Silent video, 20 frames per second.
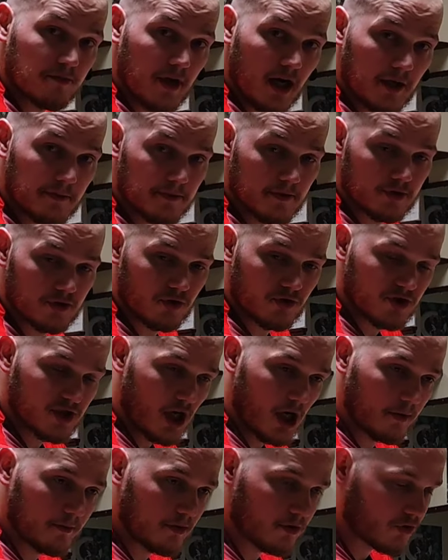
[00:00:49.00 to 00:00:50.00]
back pressure,
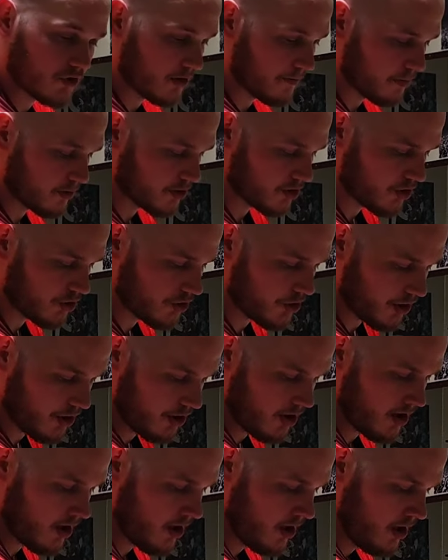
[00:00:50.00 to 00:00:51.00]
side pressure position,
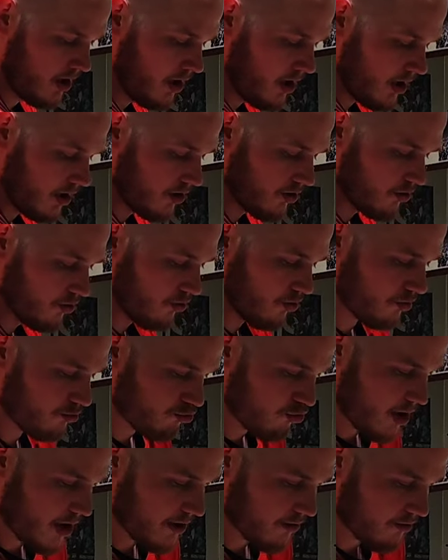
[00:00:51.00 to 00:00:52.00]
you
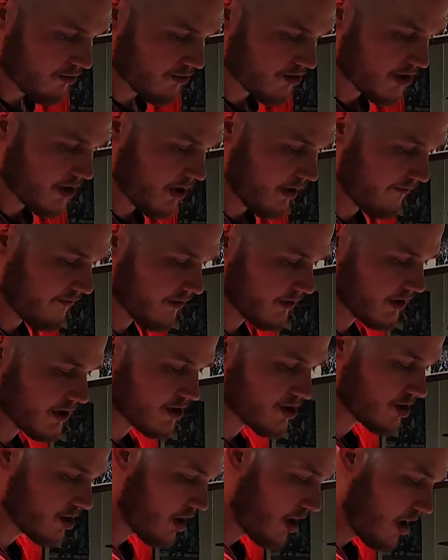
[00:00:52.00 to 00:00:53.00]
train yourself at the
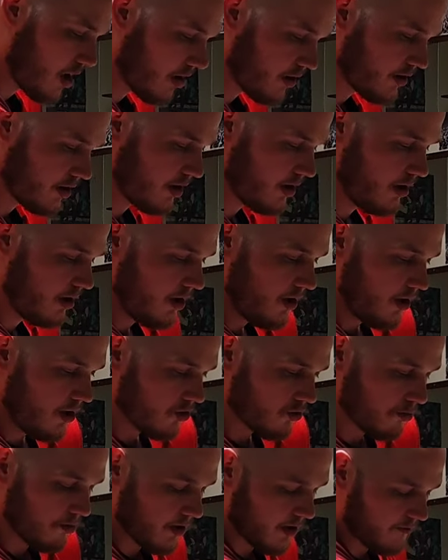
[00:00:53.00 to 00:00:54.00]
start
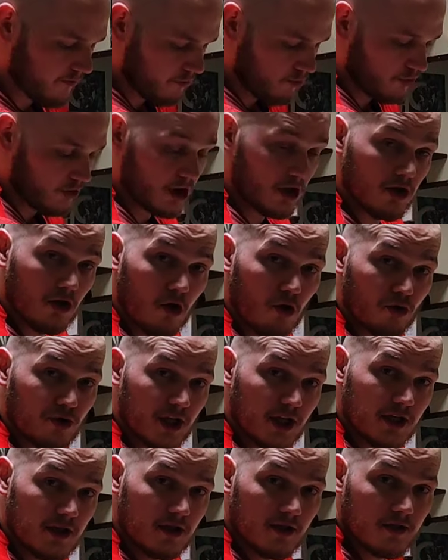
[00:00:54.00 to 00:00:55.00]
to be fully
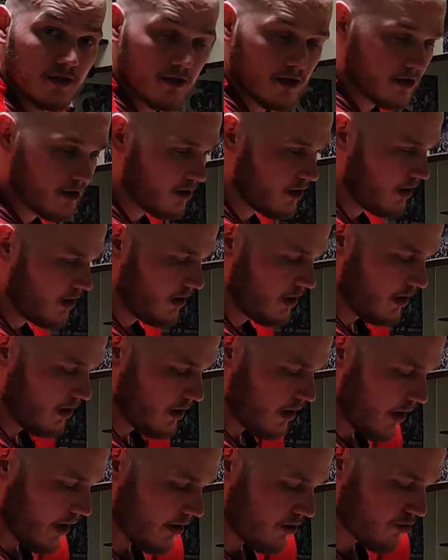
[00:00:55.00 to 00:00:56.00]
loaded
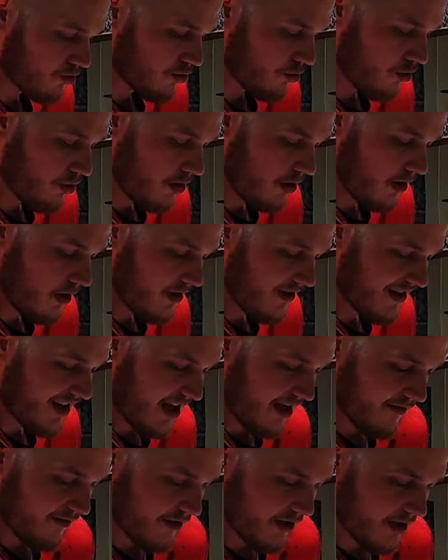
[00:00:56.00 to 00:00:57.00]
and to
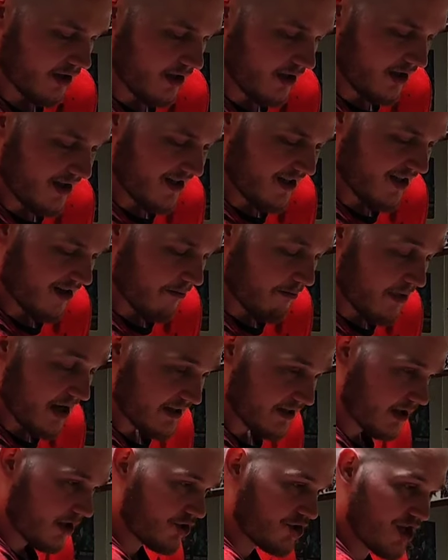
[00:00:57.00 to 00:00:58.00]
have
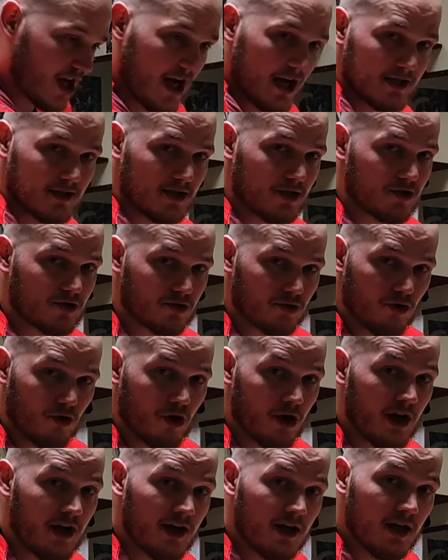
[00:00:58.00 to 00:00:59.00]
better chances
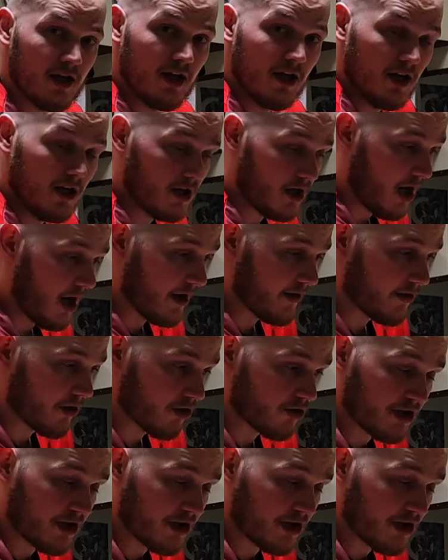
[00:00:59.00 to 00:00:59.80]
to either